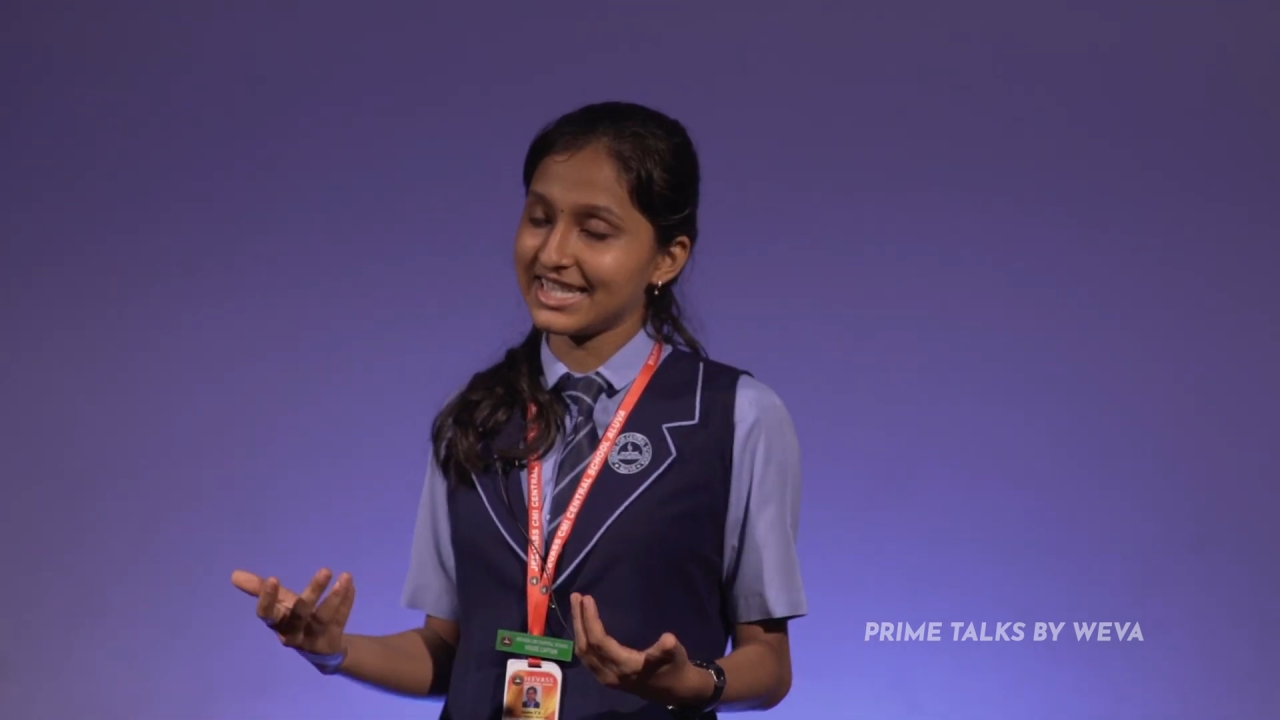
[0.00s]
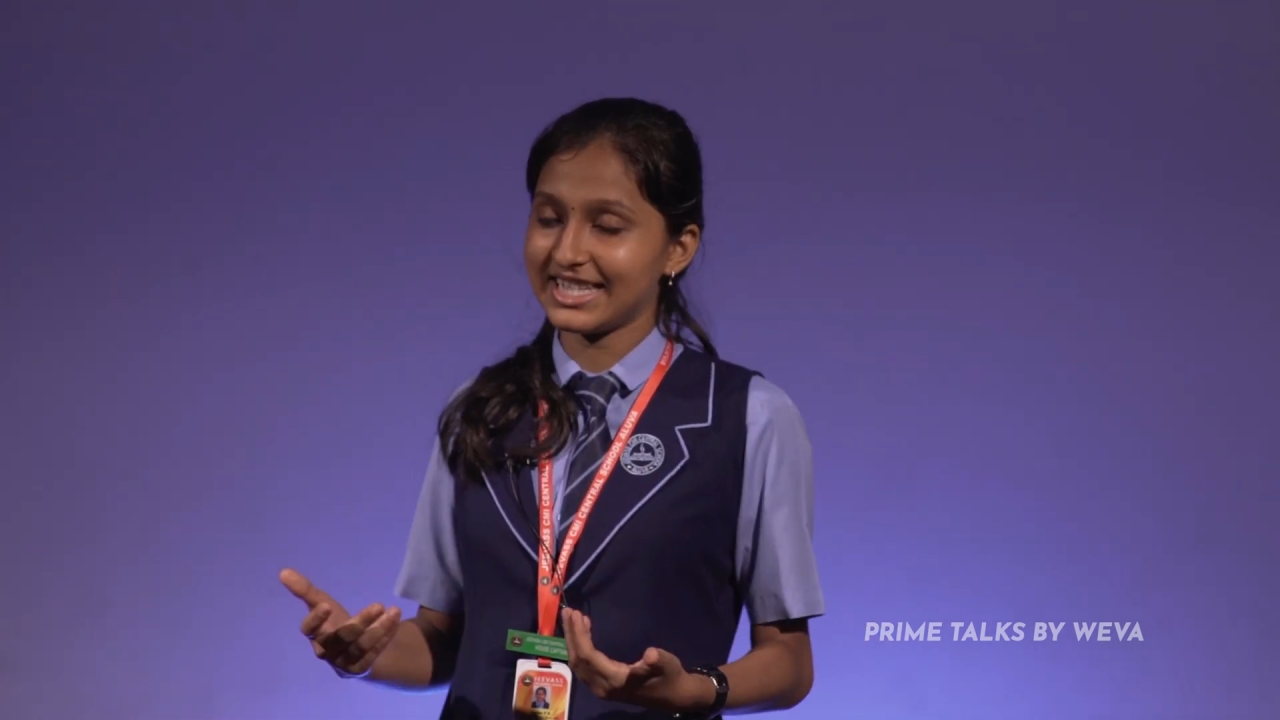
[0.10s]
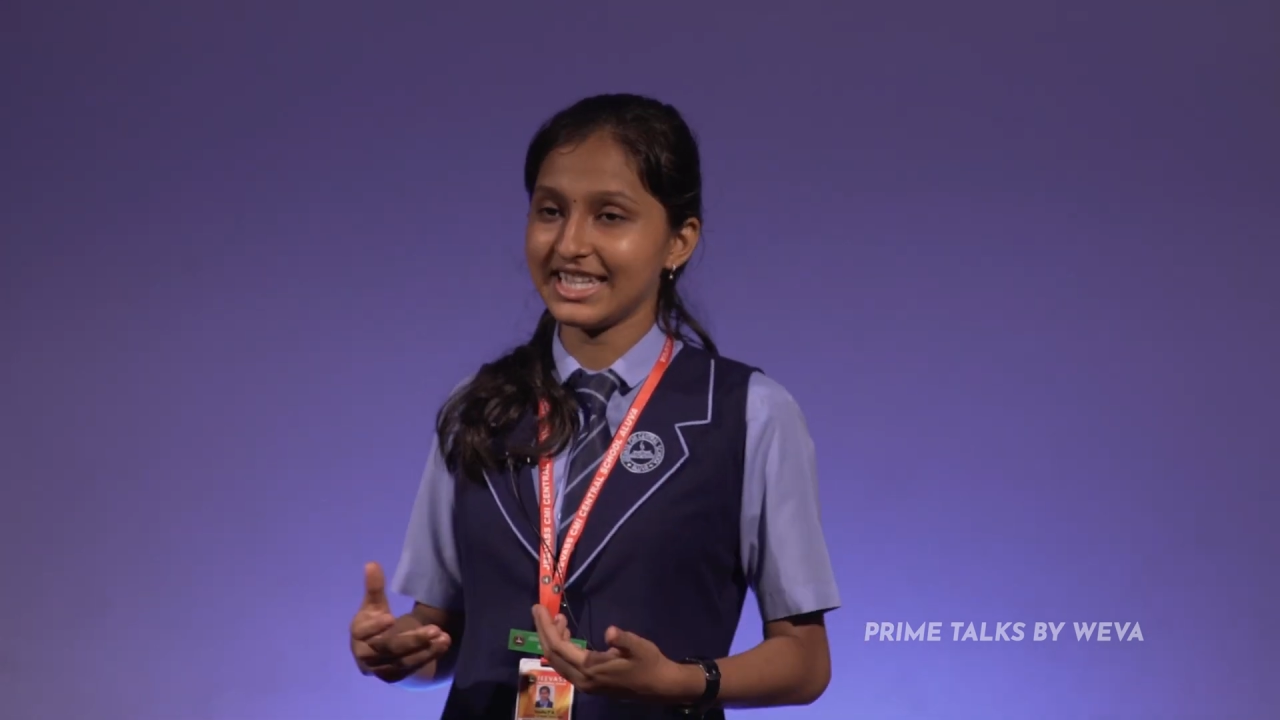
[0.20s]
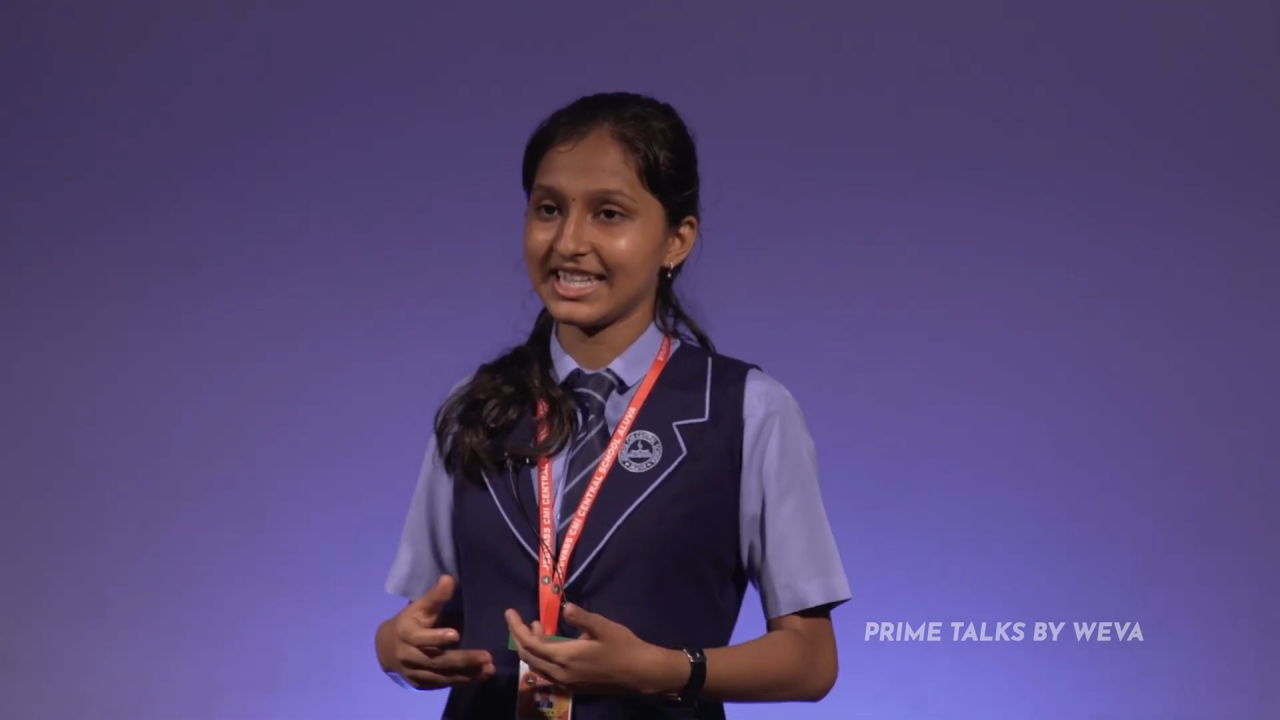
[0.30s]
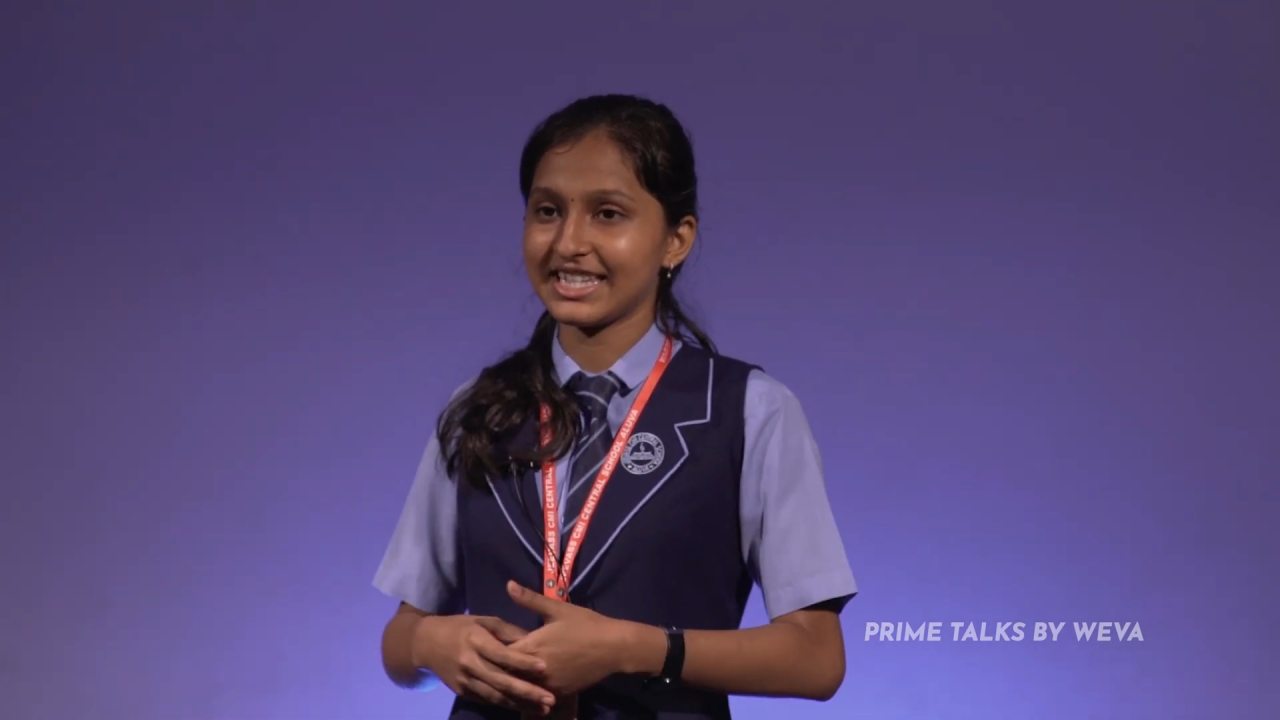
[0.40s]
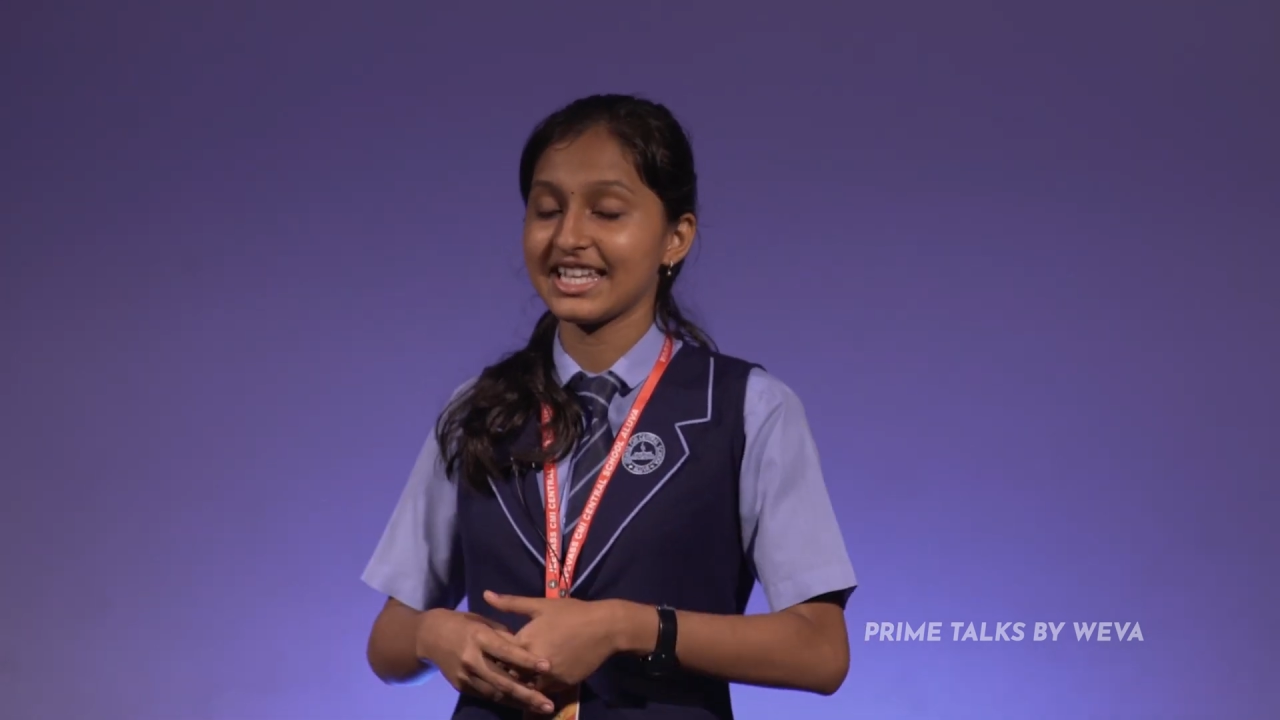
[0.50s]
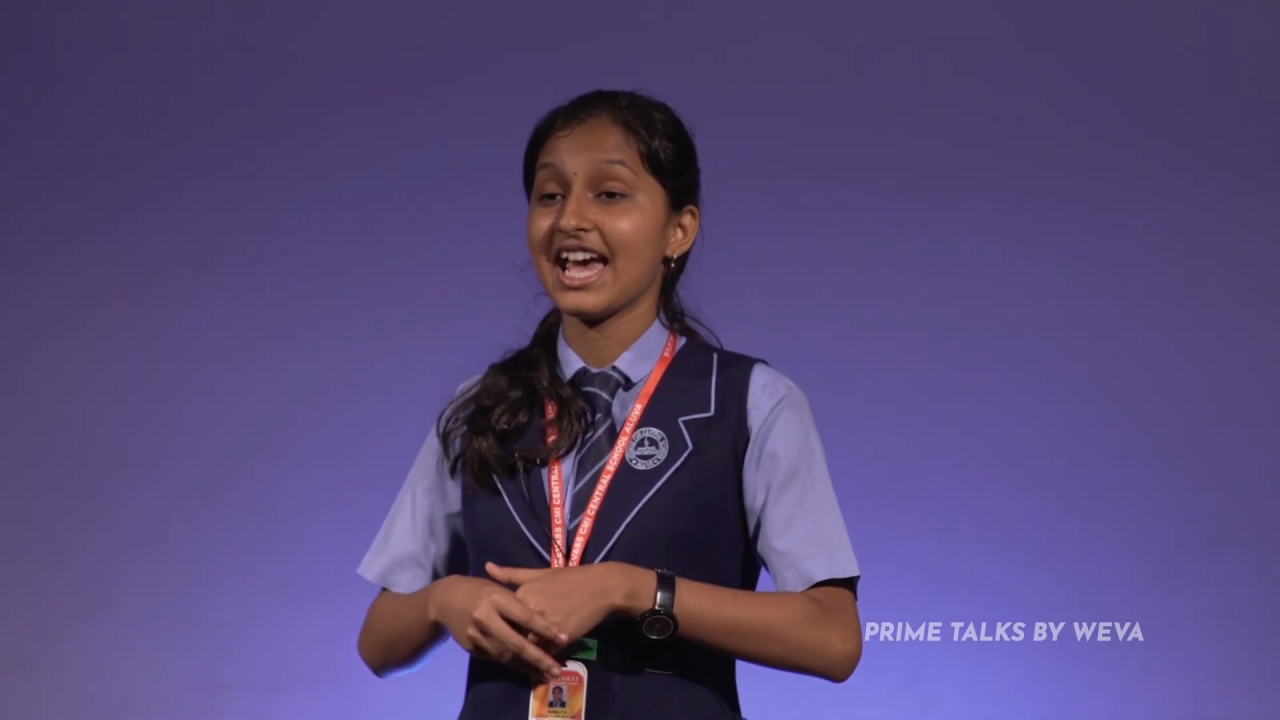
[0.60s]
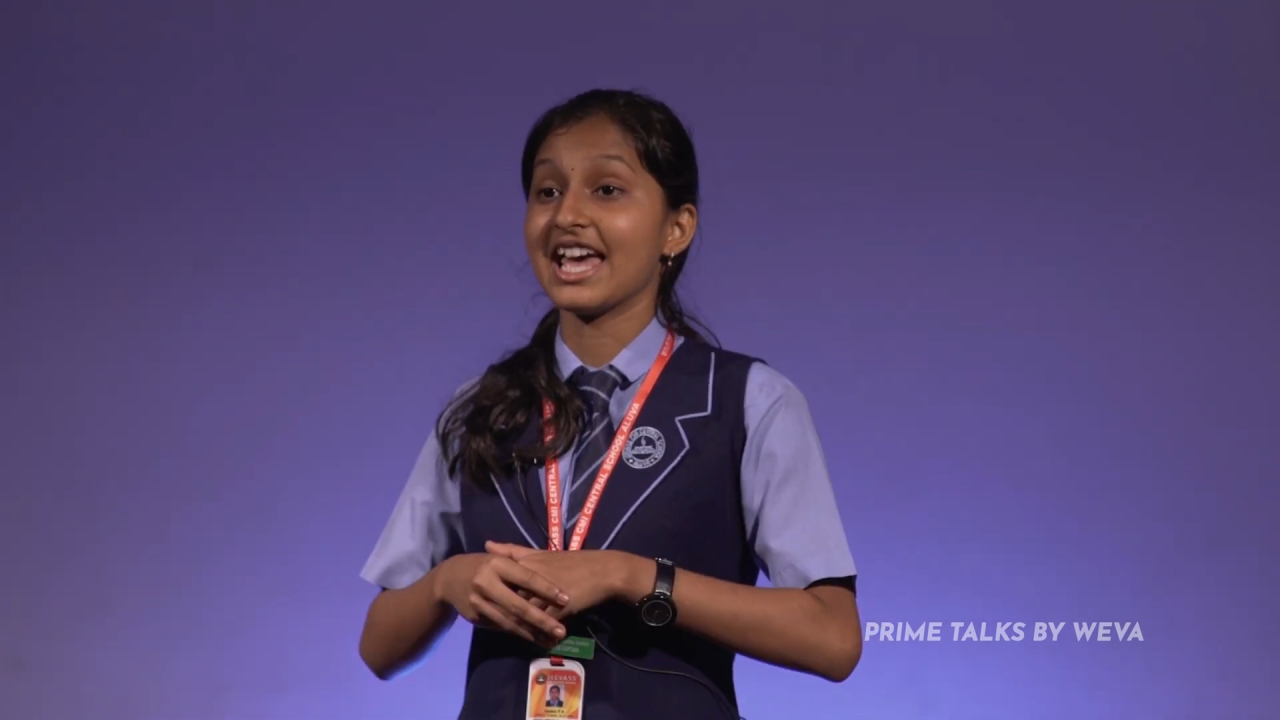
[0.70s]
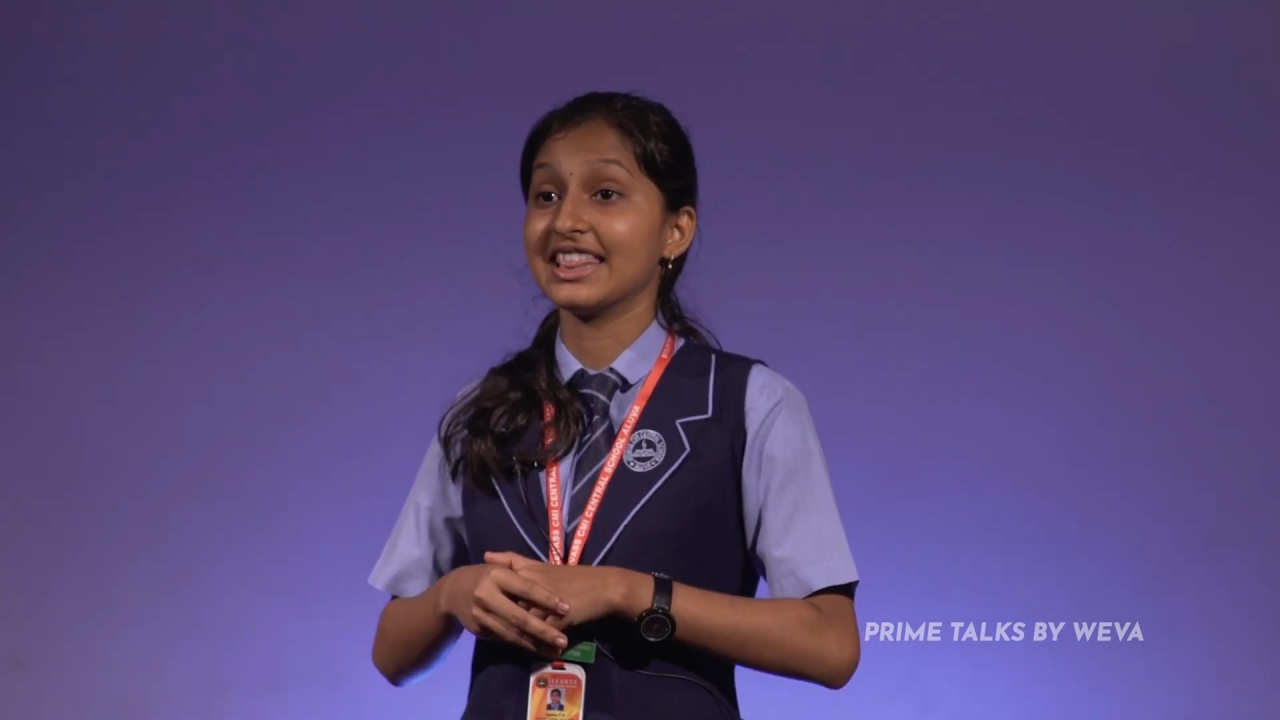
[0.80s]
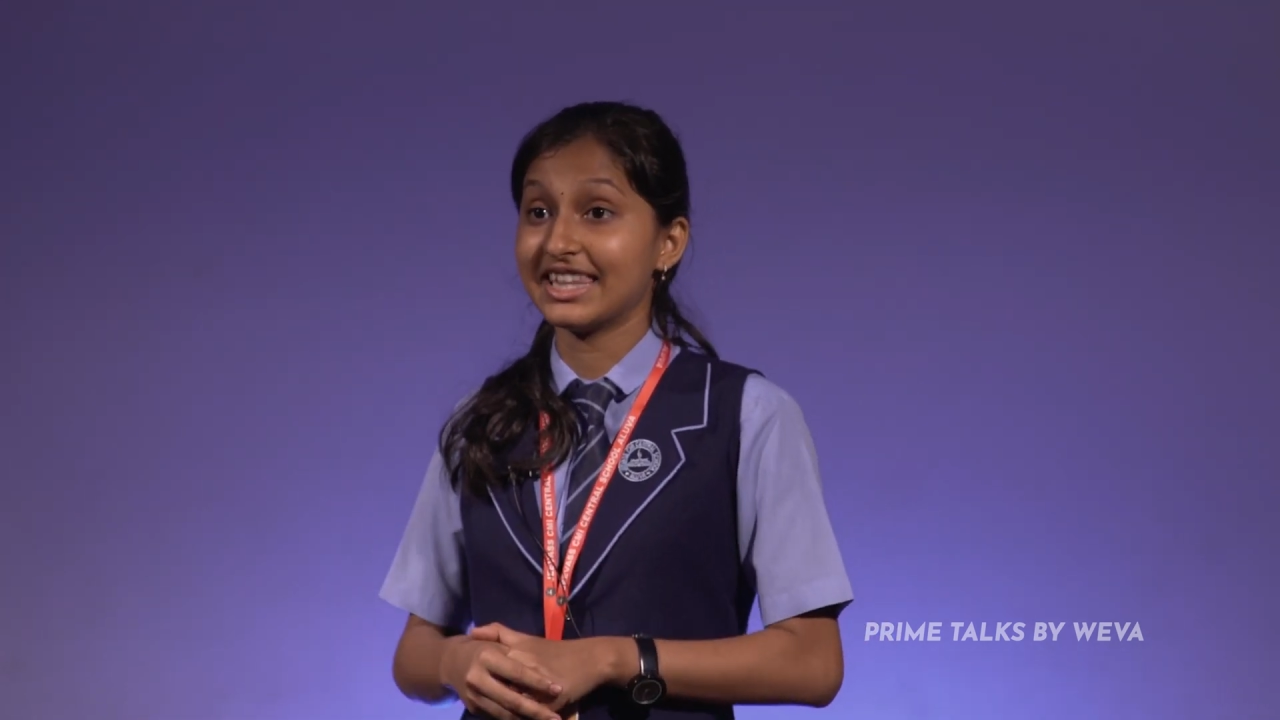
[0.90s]
disease,
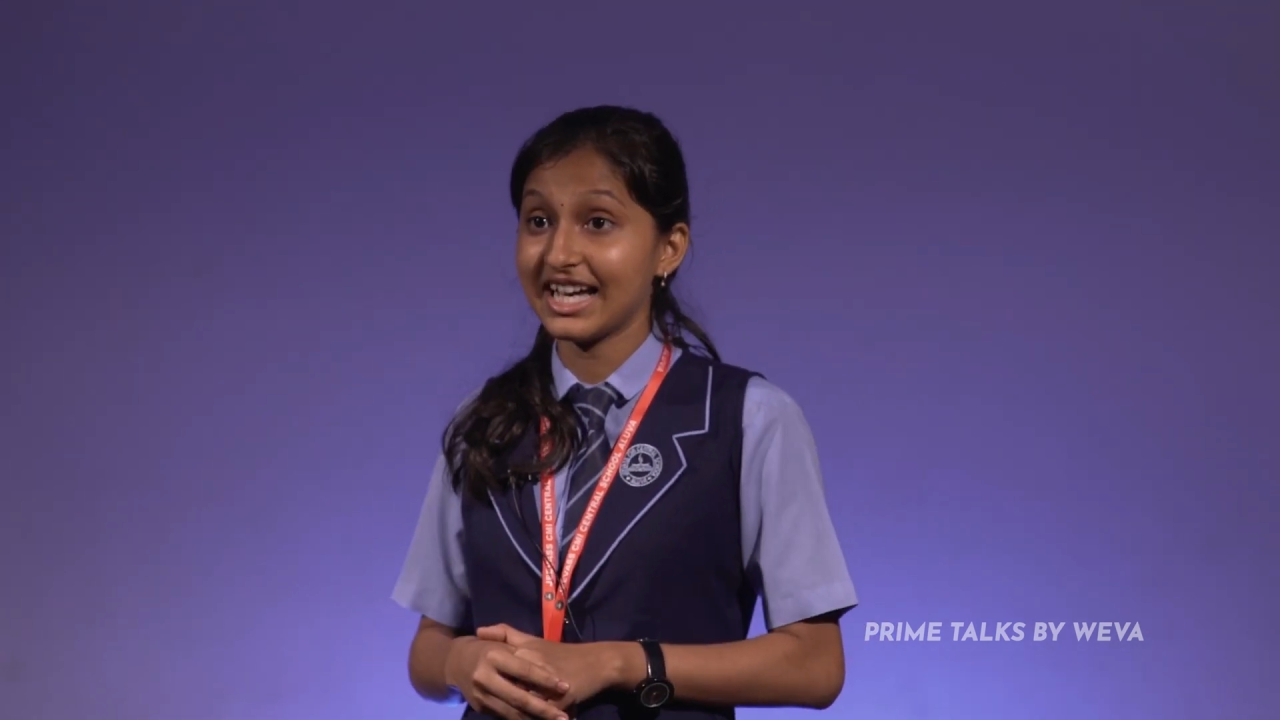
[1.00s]
and